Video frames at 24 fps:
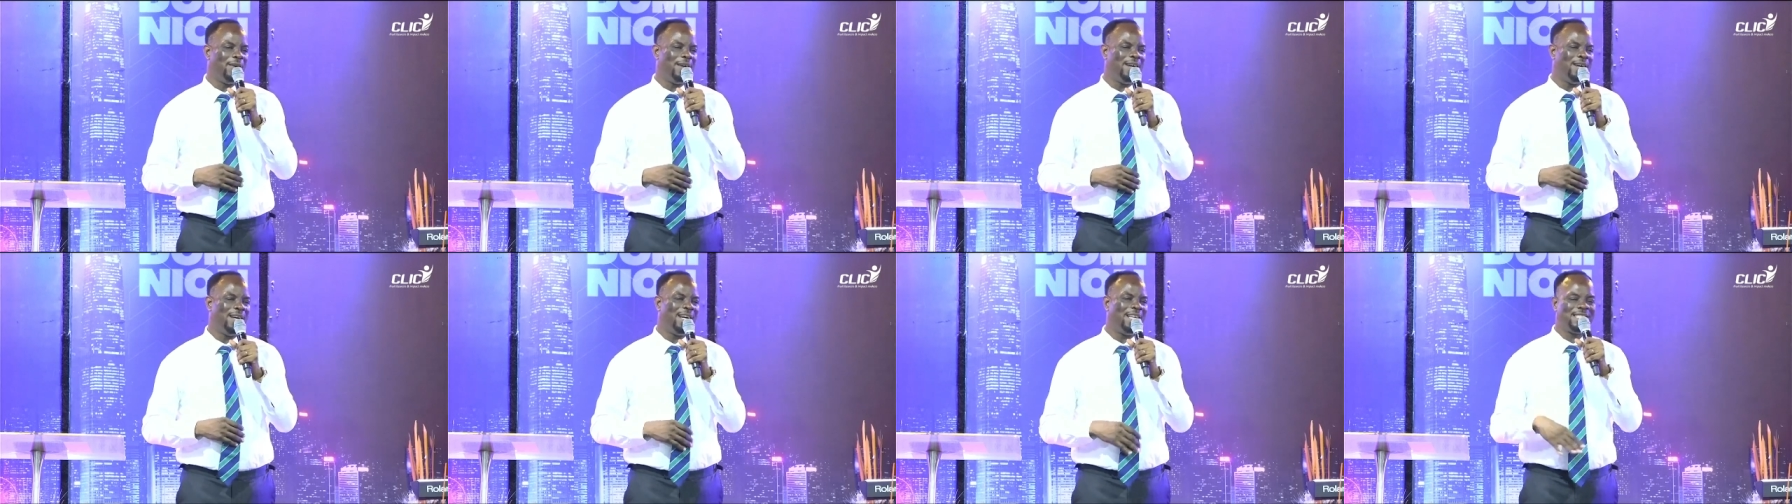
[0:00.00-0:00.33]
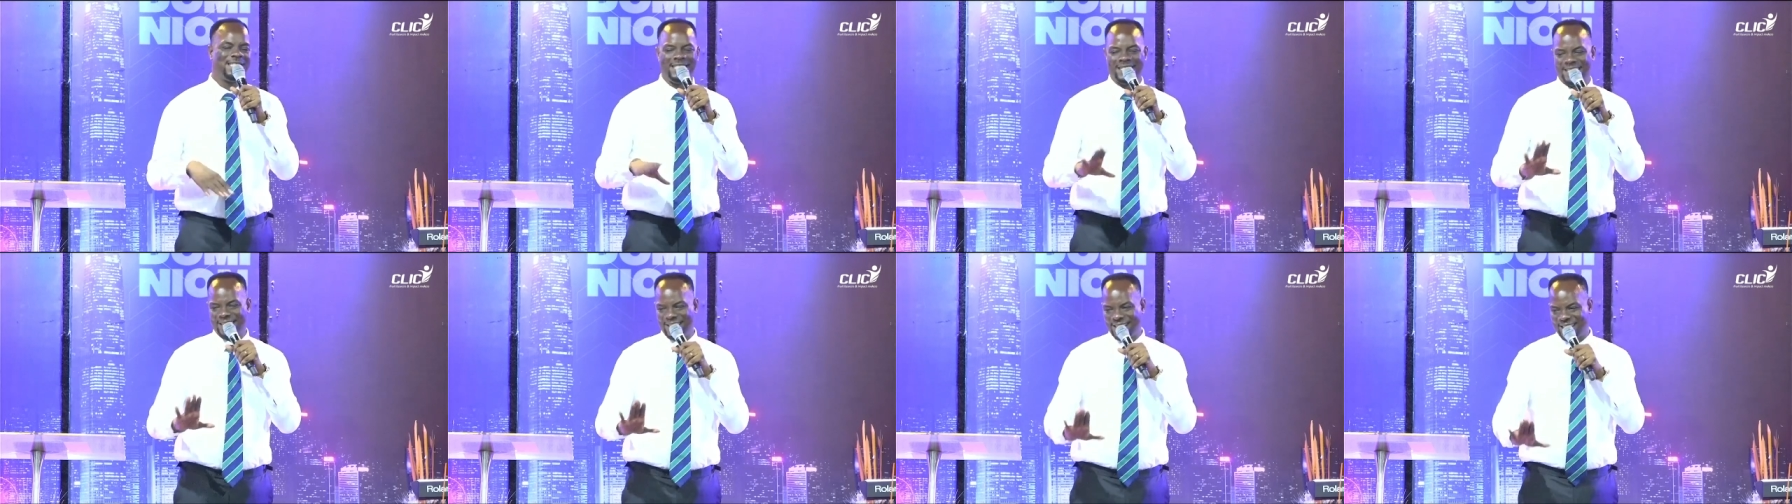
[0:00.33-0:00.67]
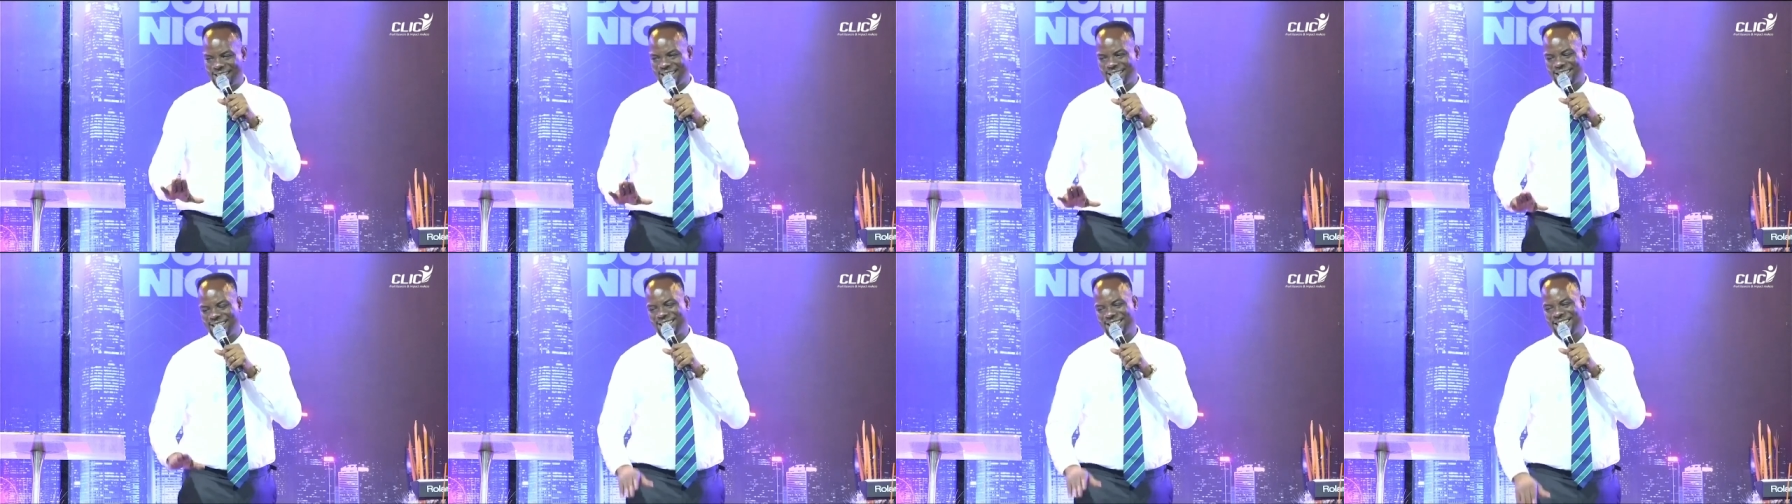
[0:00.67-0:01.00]
I said, take
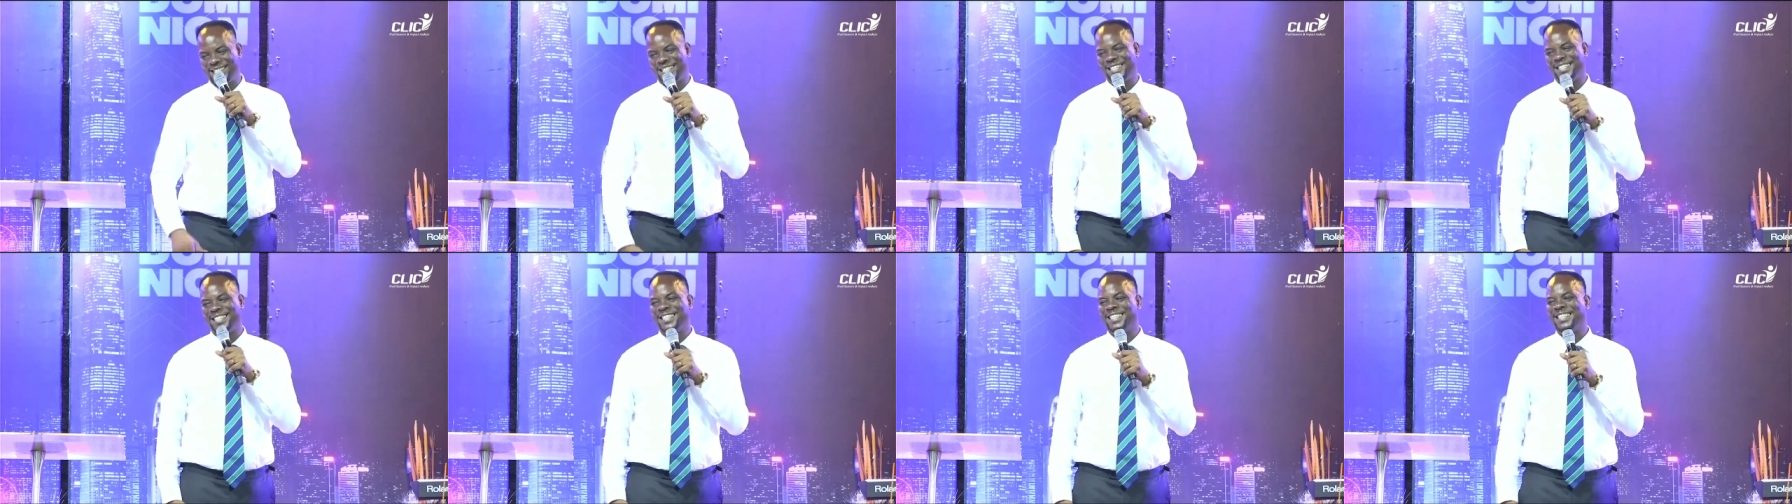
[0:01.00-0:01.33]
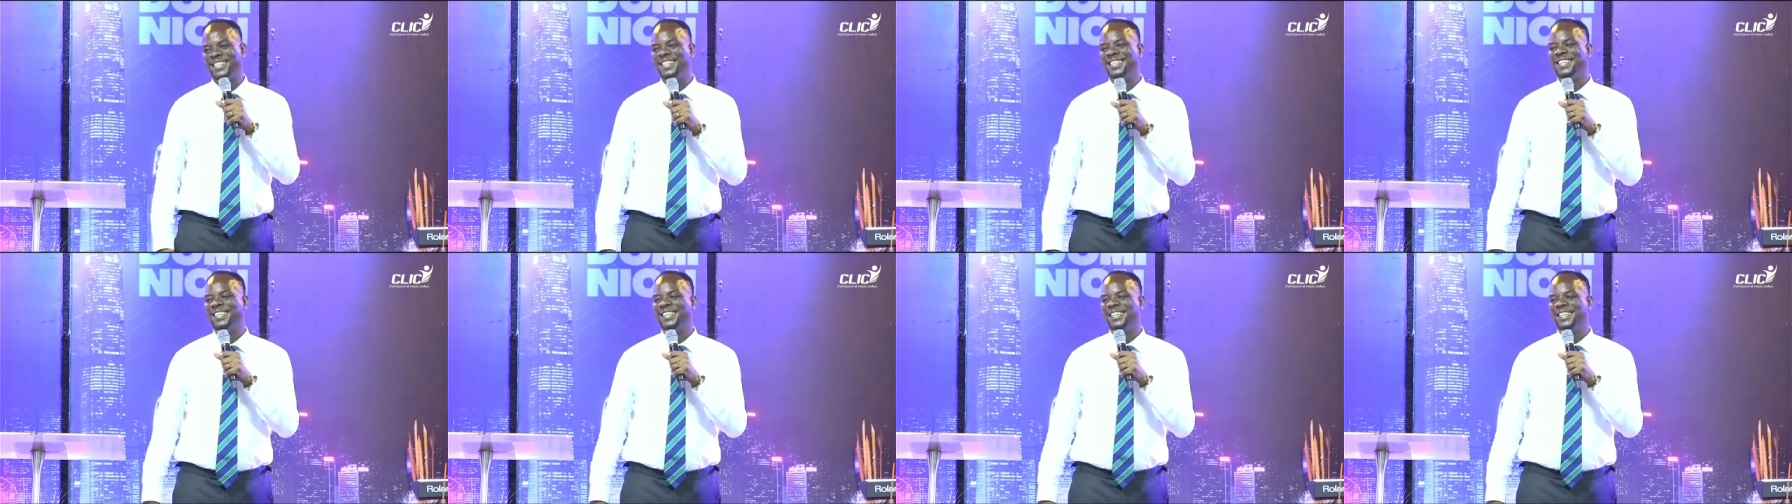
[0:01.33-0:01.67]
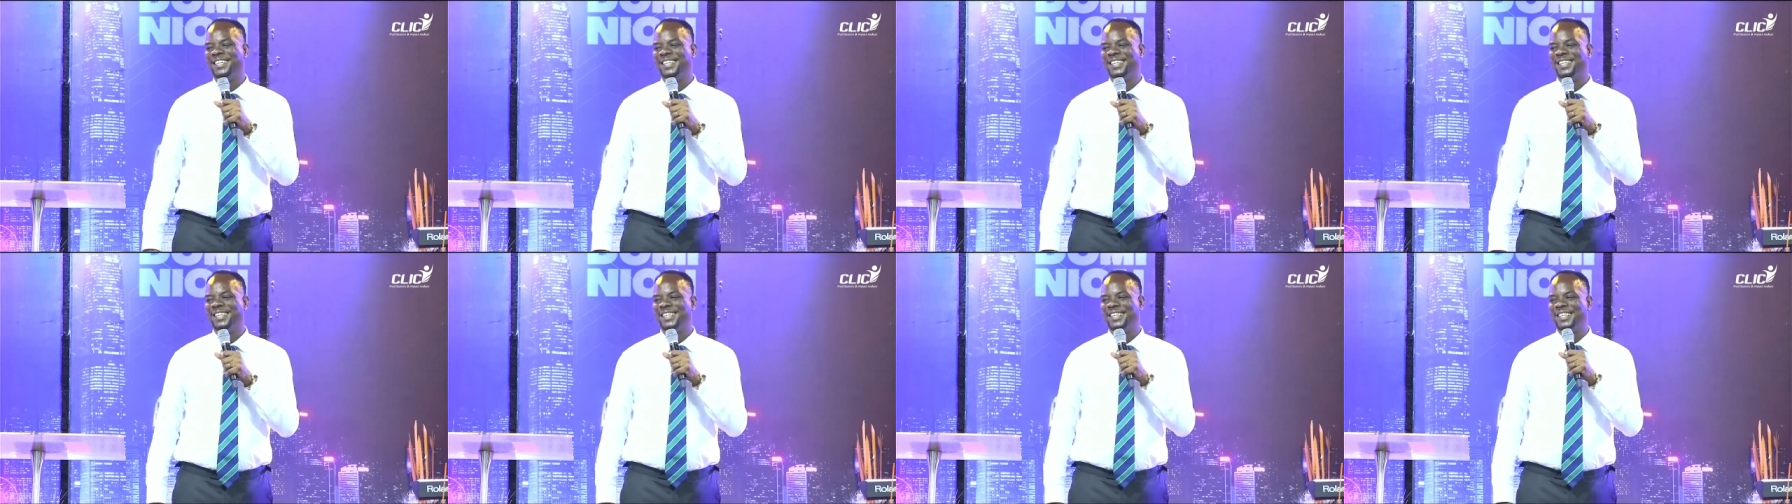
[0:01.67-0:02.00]
it easy.
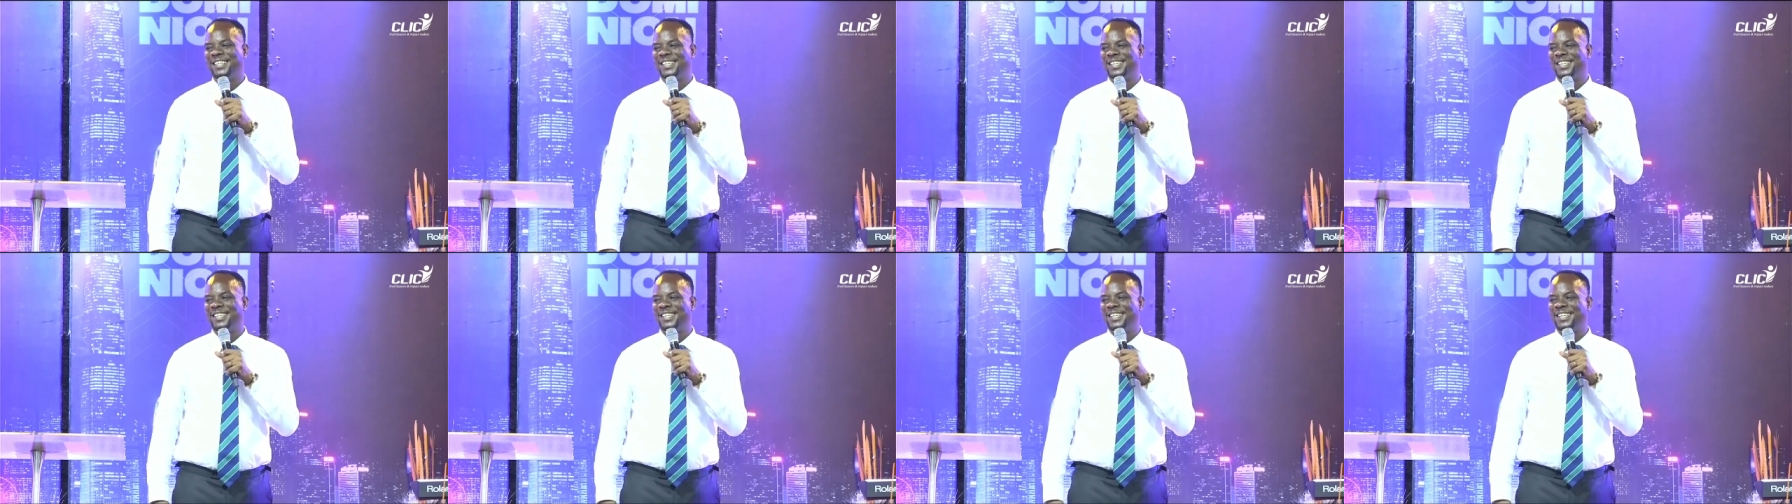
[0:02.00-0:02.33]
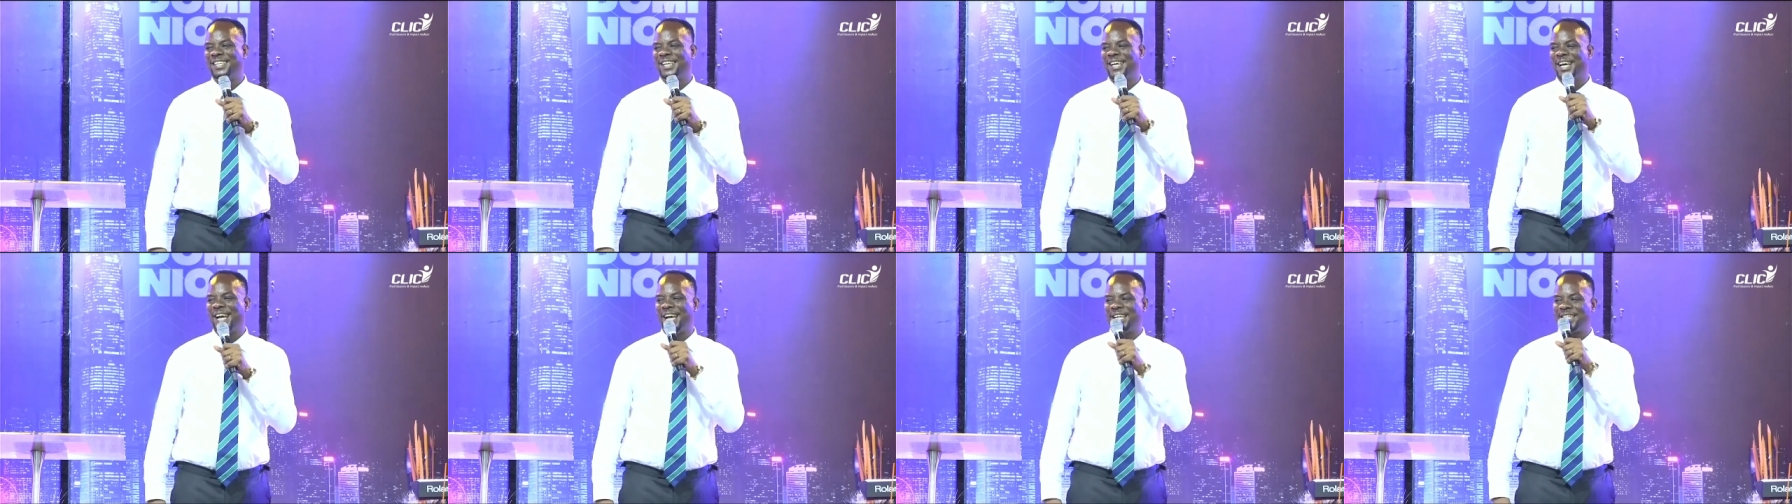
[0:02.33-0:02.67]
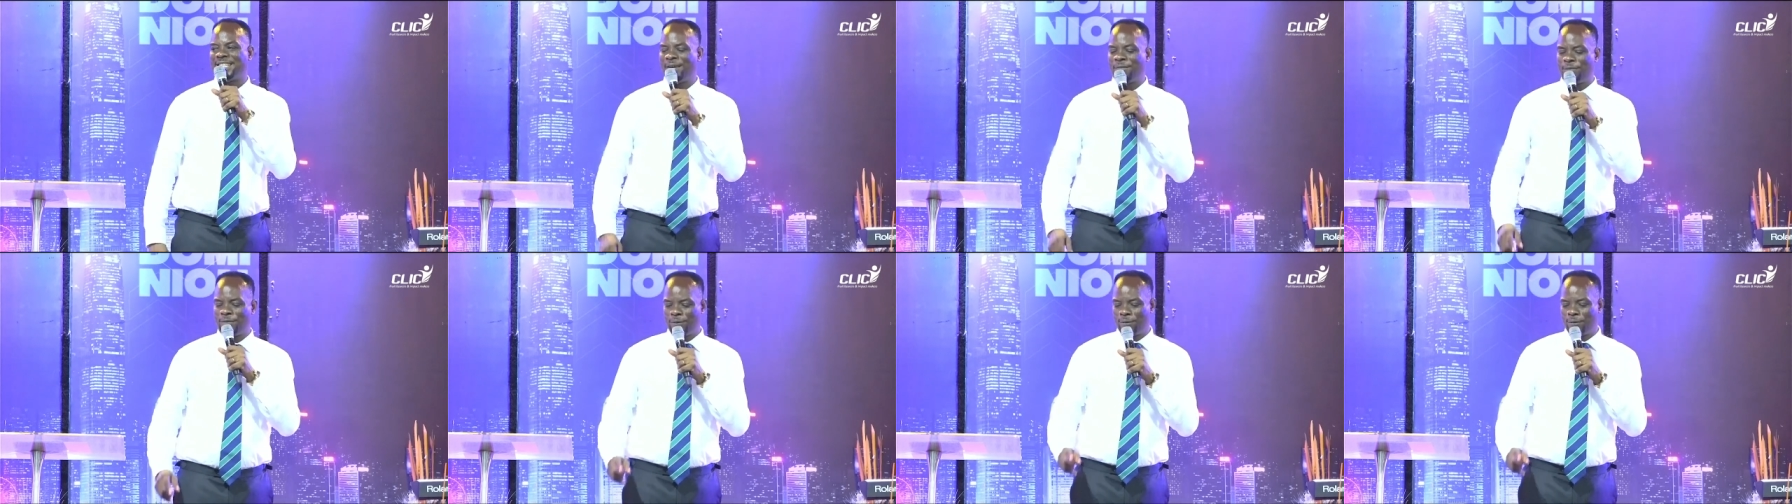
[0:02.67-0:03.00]
I said,
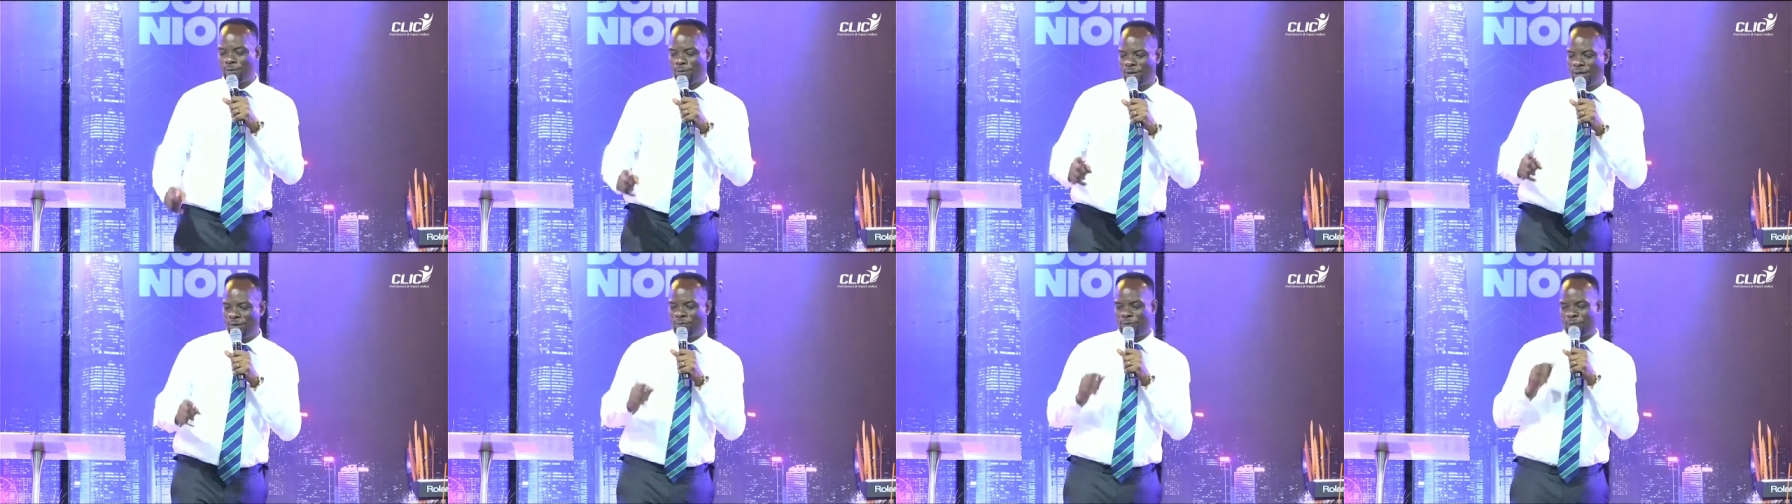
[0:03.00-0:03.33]
if you, if you